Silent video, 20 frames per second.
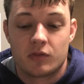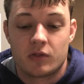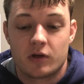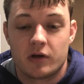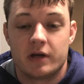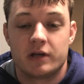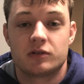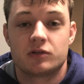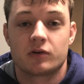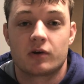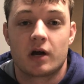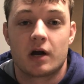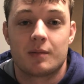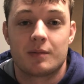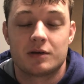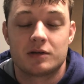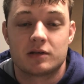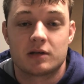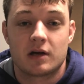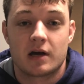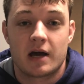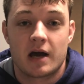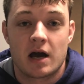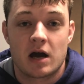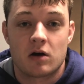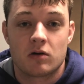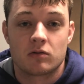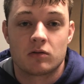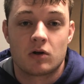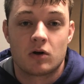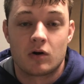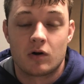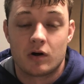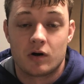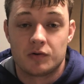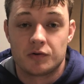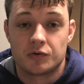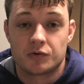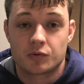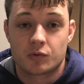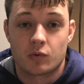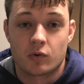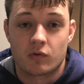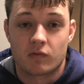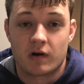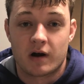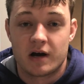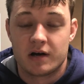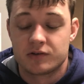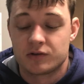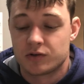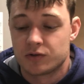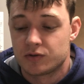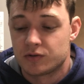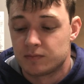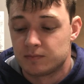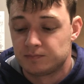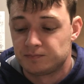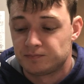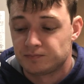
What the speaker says: The Instagram is outlaw_risers.